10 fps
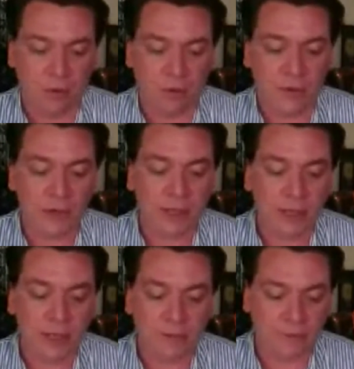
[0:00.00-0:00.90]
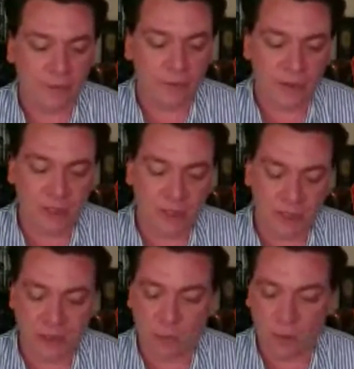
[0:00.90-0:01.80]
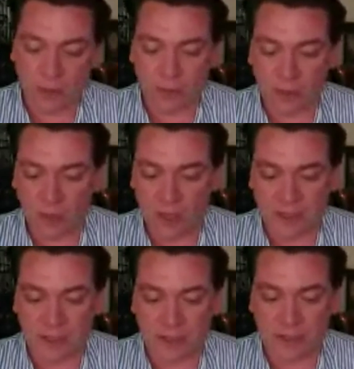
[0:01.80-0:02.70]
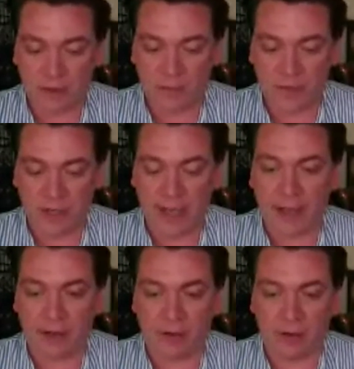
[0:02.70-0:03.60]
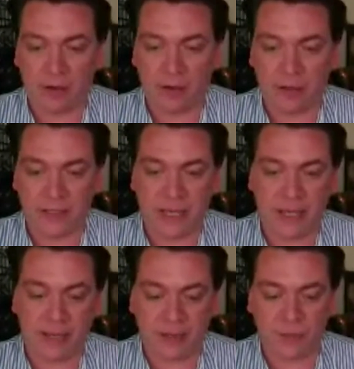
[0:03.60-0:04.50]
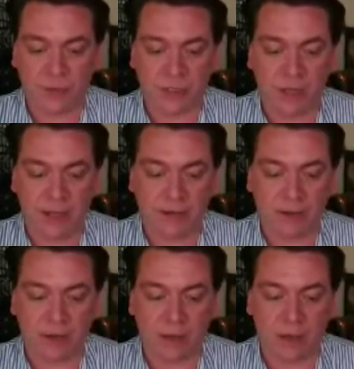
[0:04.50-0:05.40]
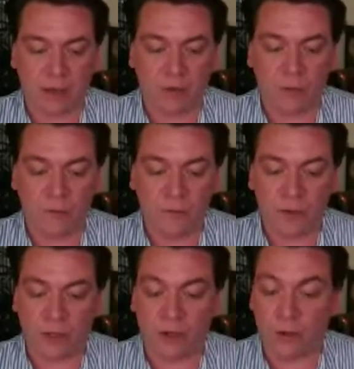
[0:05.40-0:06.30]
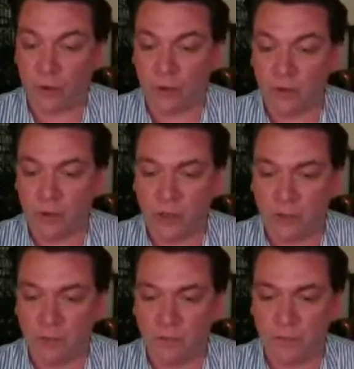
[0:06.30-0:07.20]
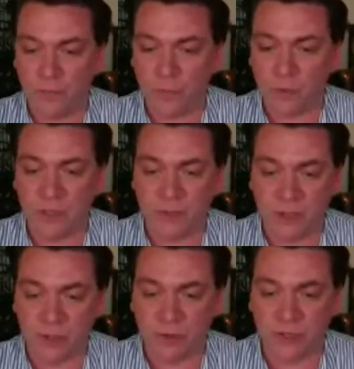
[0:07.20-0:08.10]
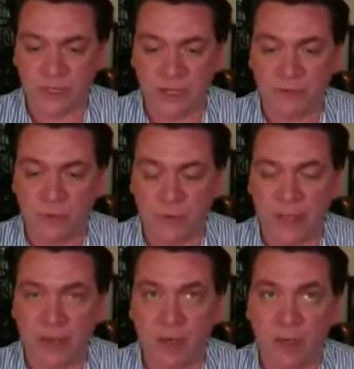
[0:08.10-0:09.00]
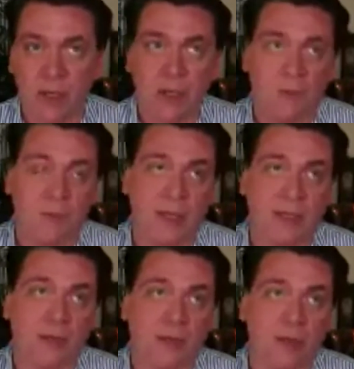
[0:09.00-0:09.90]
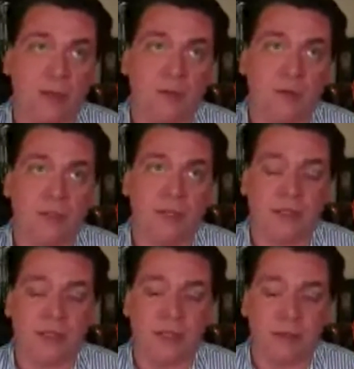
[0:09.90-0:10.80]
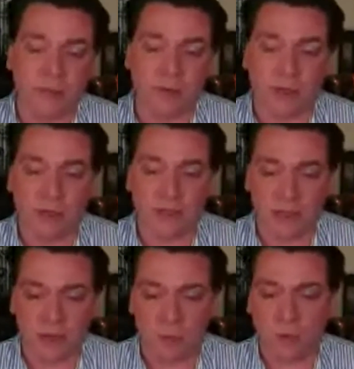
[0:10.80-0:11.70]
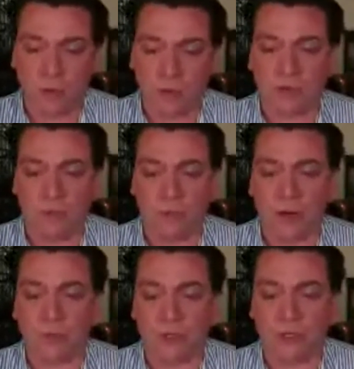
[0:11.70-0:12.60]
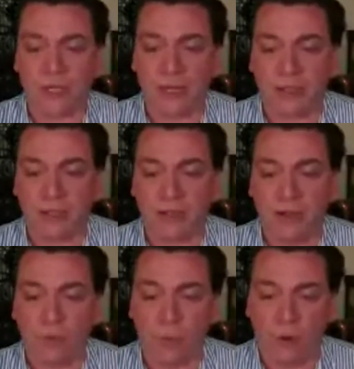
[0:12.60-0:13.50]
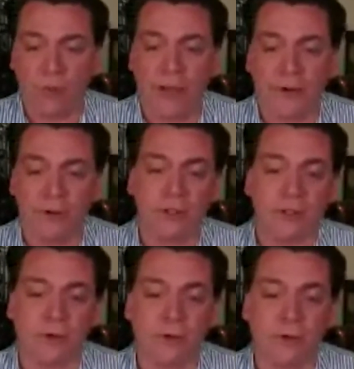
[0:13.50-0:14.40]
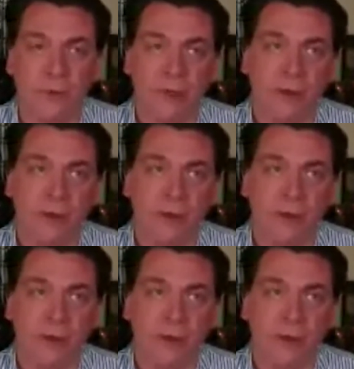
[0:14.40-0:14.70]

Well, without getting further into detail, what he realized that he had on his hands was likely a homophonic code or substitution cipher that basically uses different symbols to represent one letter. So